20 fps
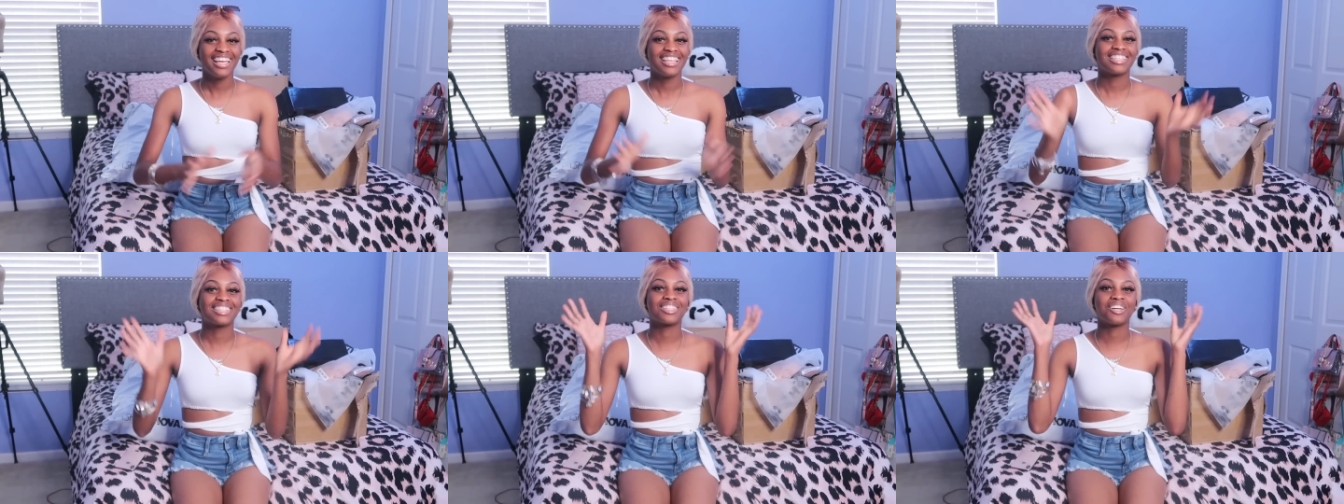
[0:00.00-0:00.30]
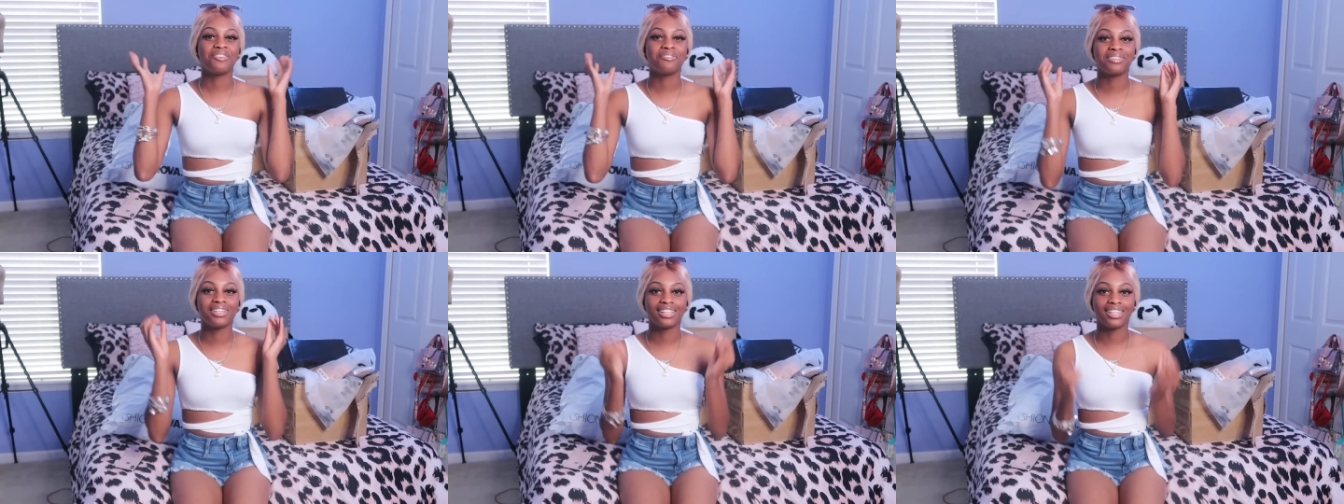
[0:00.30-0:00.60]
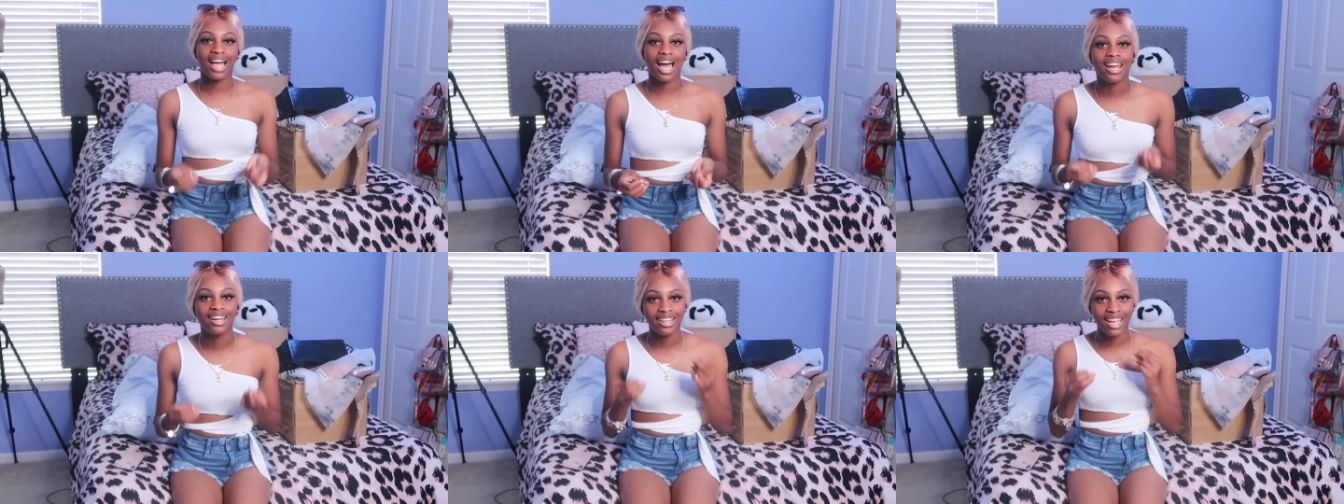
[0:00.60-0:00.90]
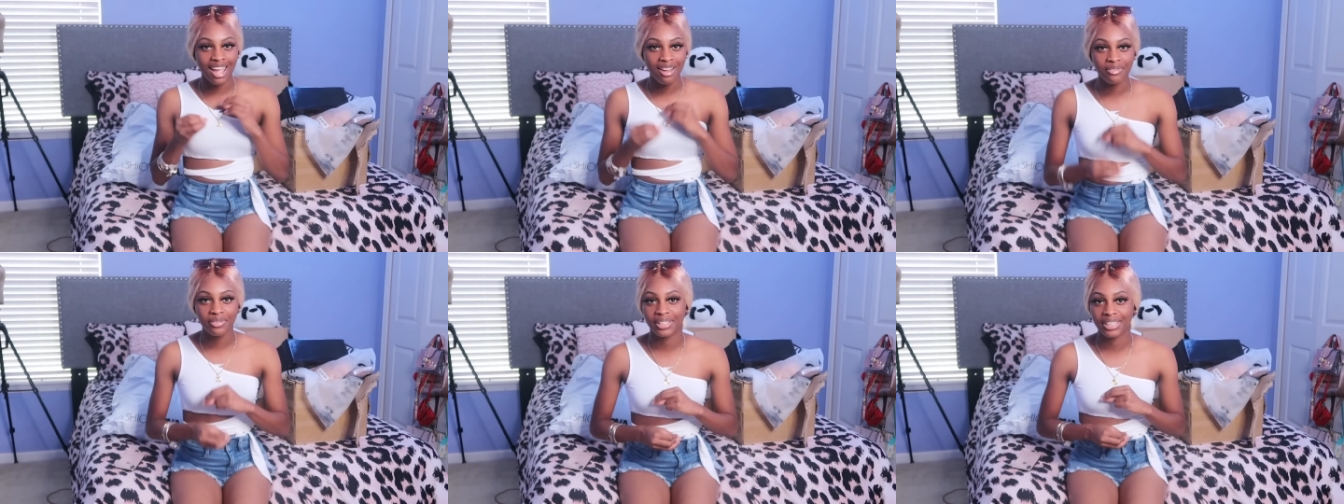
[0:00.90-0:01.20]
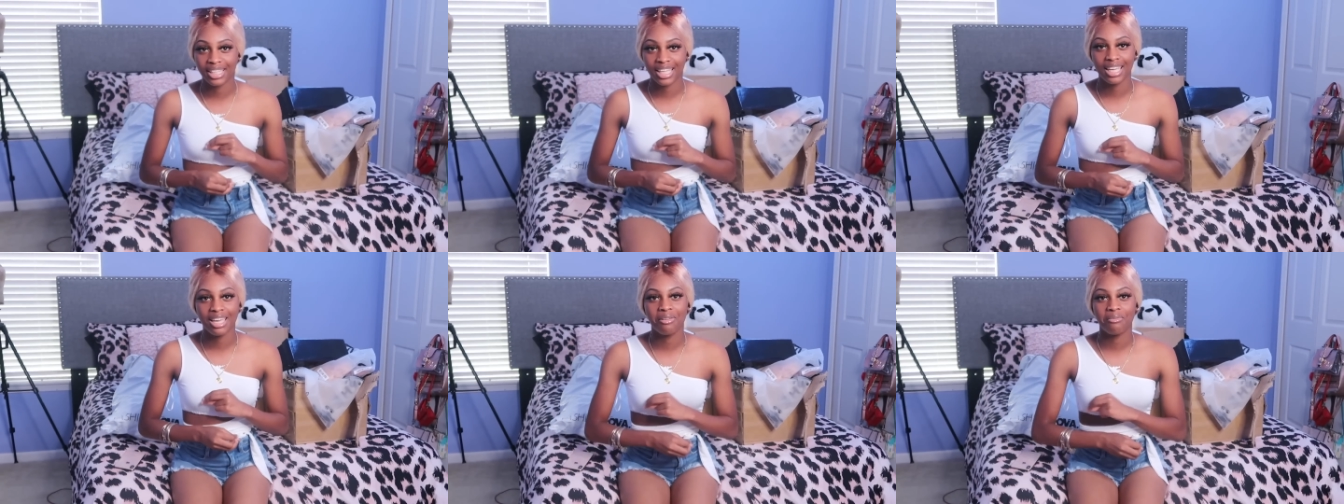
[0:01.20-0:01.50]
It's gonna be a lot of
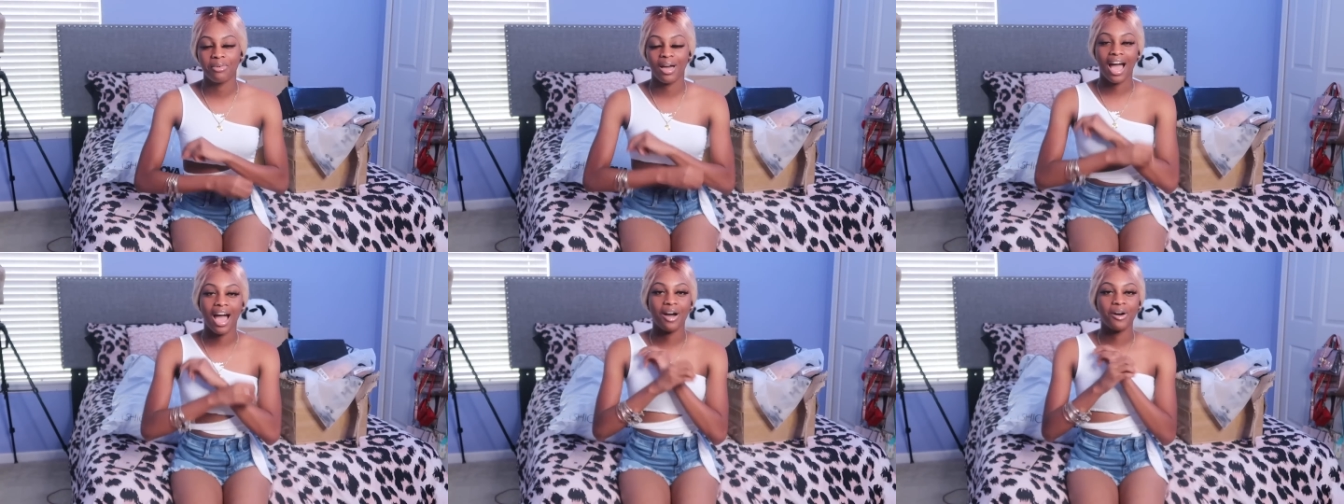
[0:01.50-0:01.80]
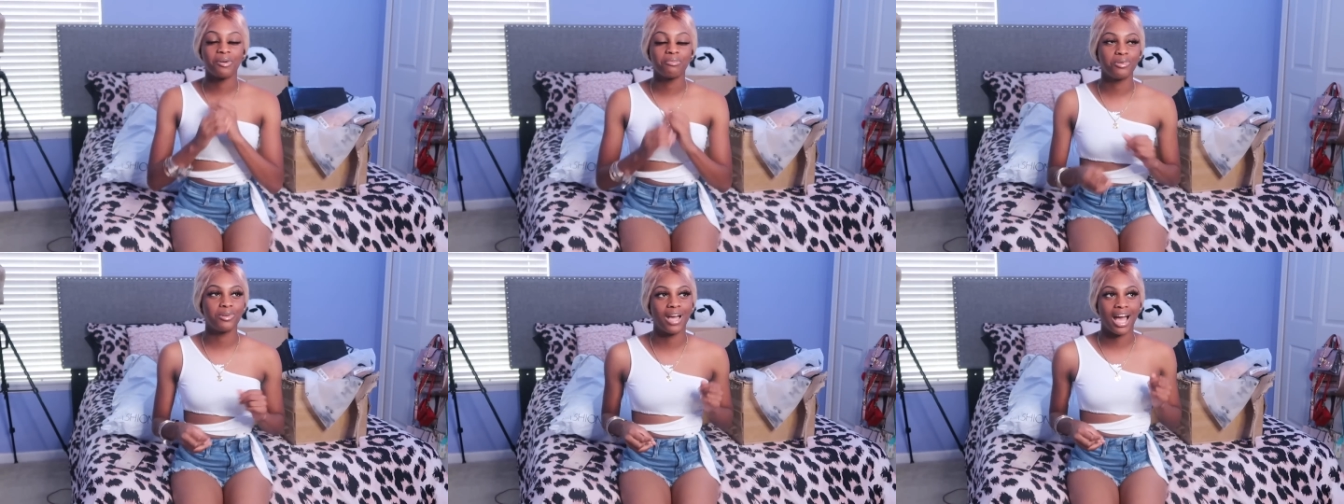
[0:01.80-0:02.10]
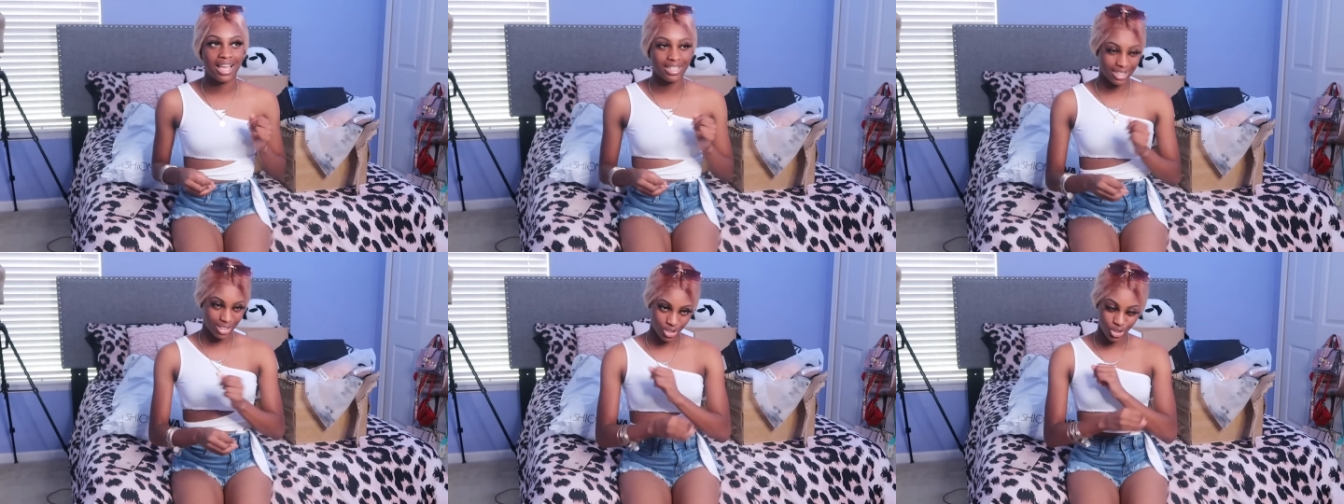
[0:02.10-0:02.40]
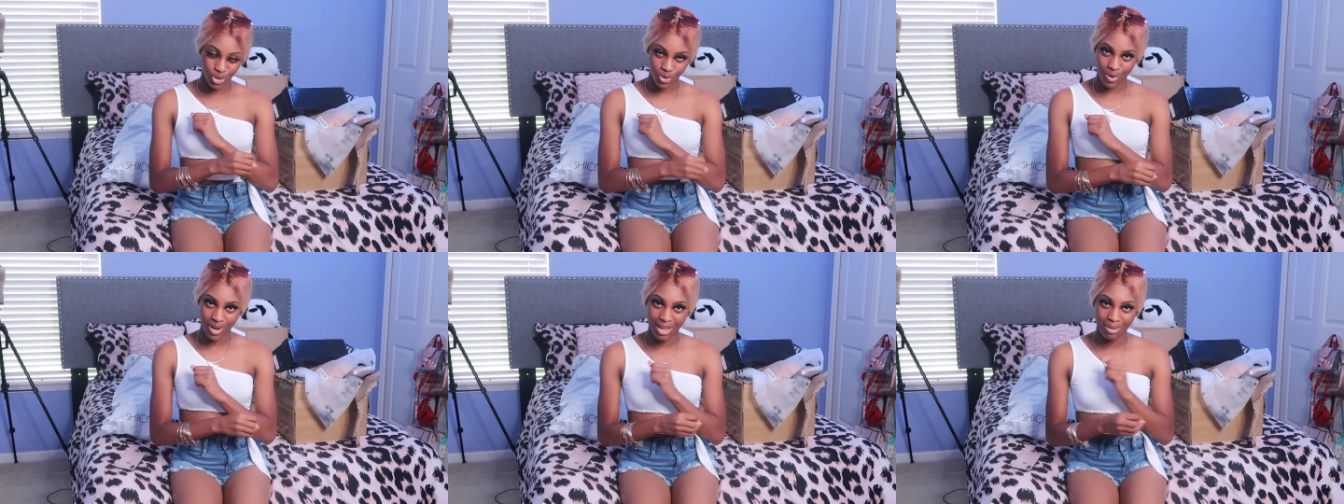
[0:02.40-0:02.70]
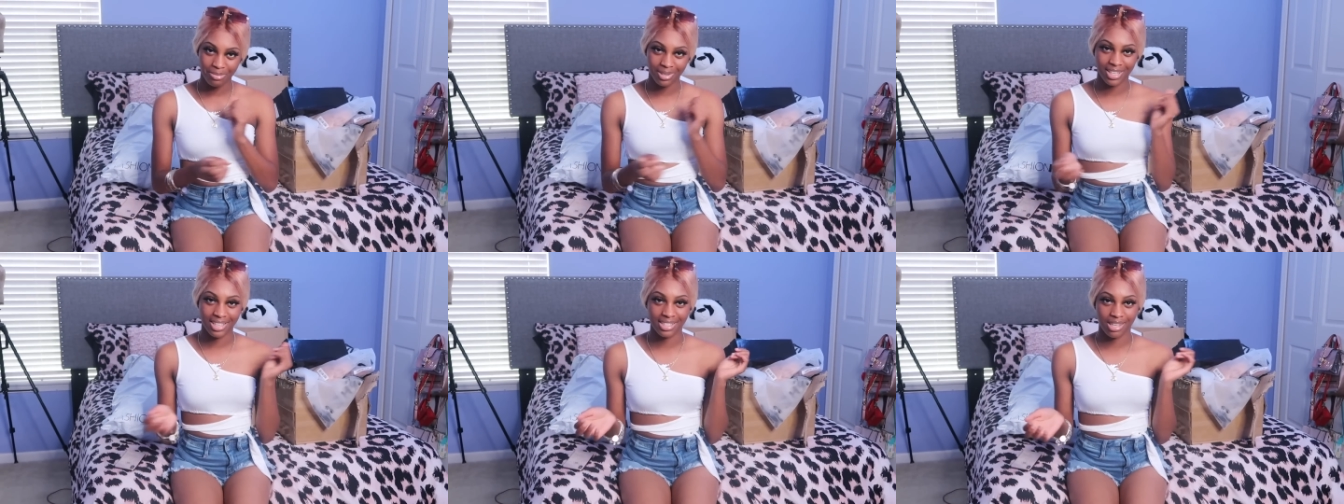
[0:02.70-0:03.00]
everything, but I hope you guys enjoy
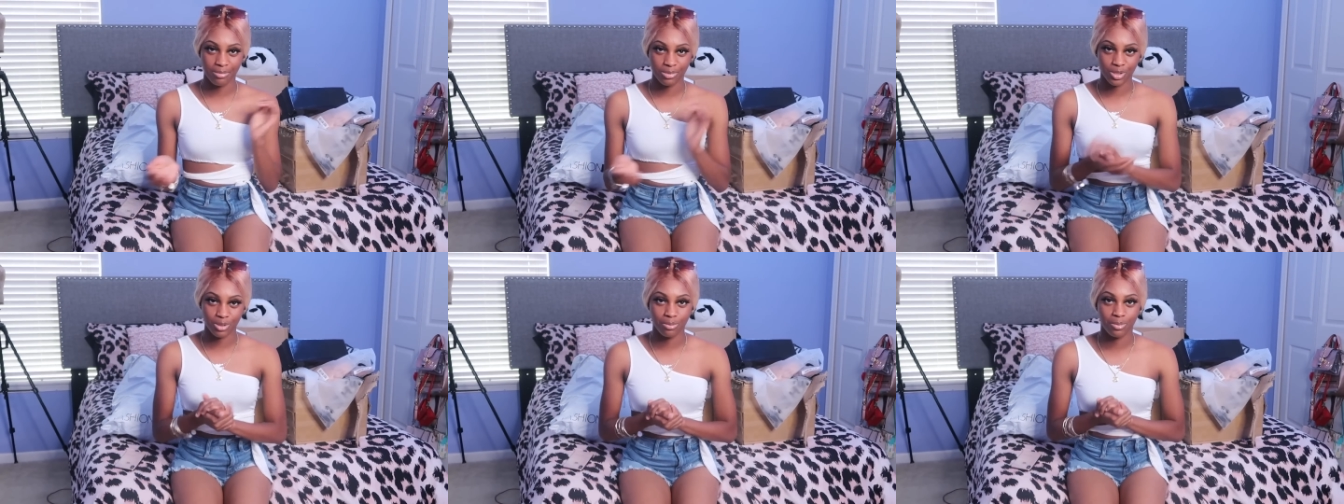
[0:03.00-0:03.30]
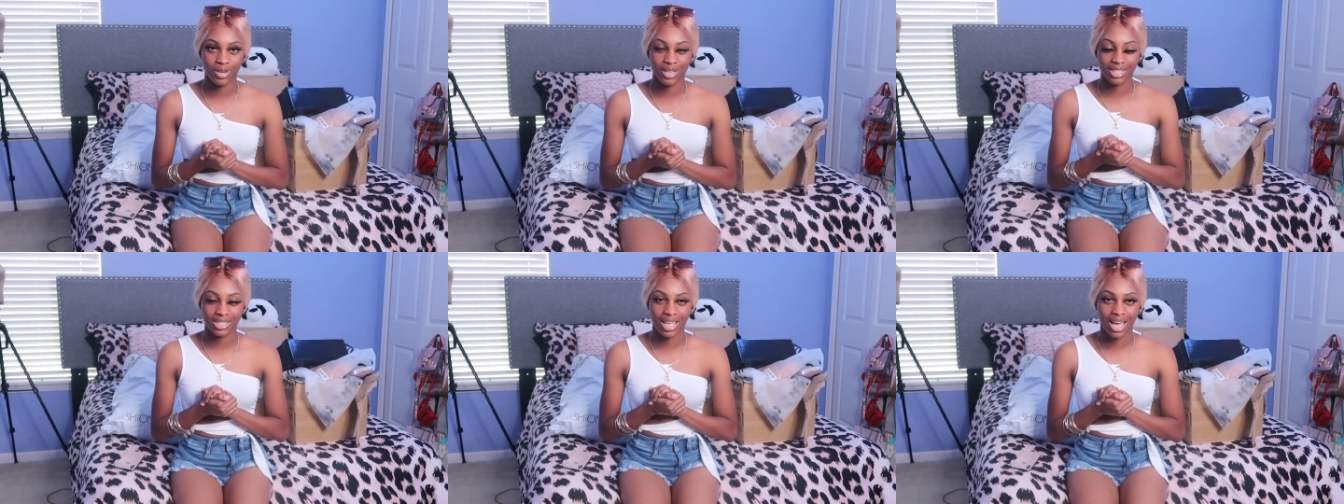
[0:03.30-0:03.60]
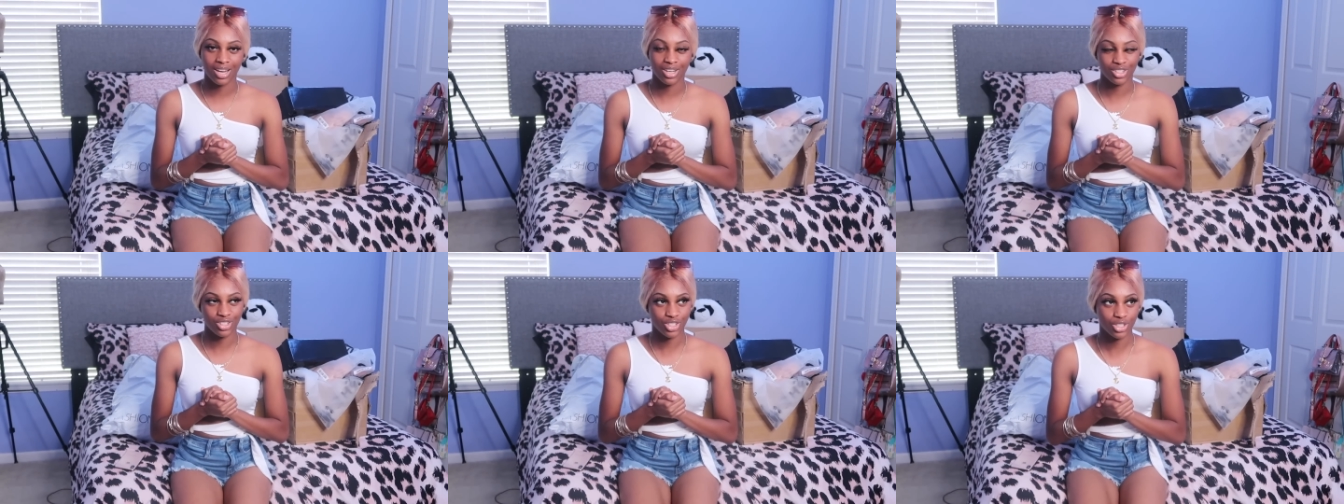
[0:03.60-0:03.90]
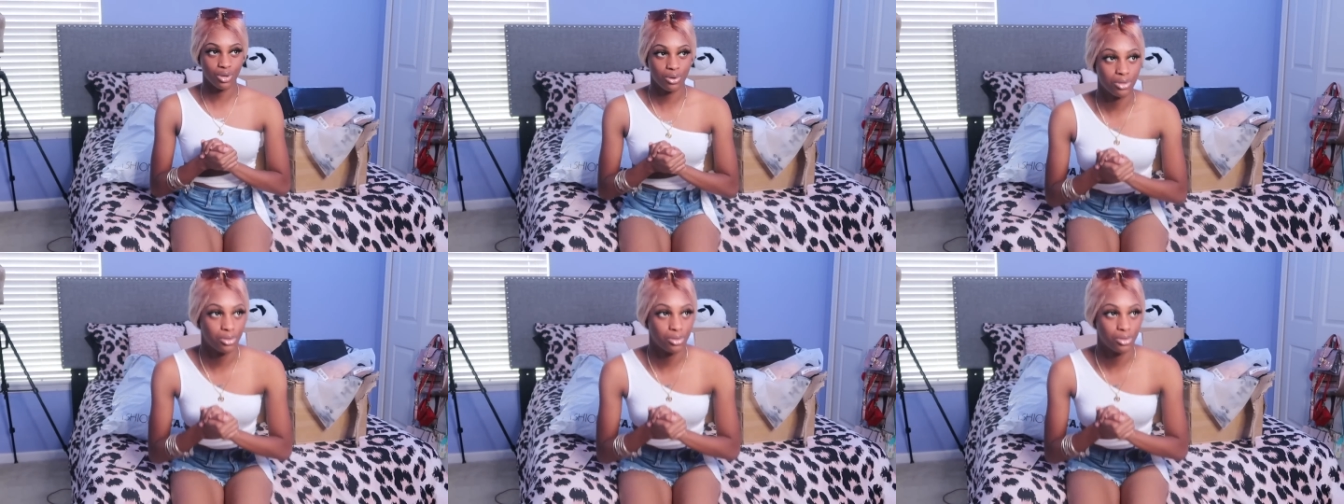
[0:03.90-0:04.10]
it because I'm super excited to show